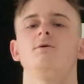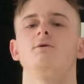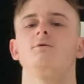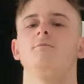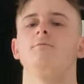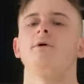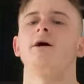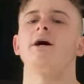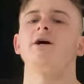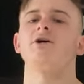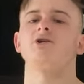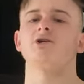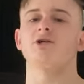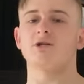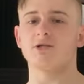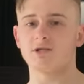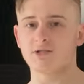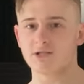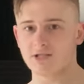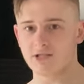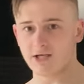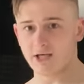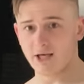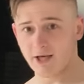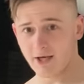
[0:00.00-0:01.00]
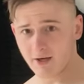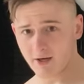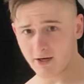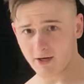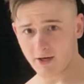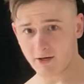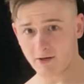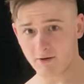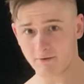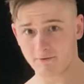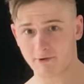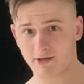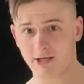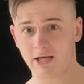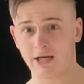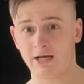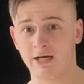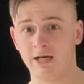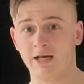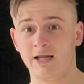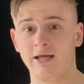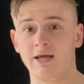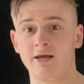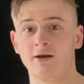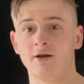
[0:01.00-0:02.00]
but as you can see,
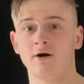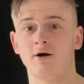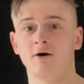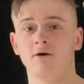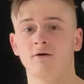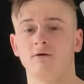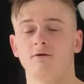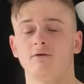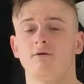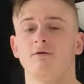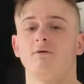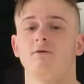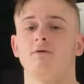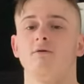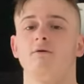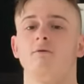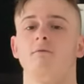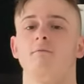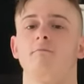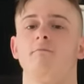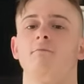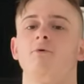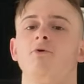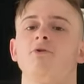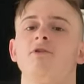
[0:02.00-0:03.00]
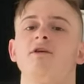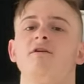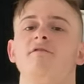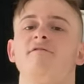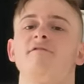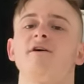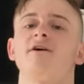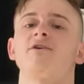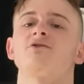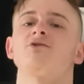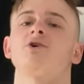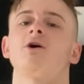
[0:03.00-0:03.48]
getting leaner, body fat's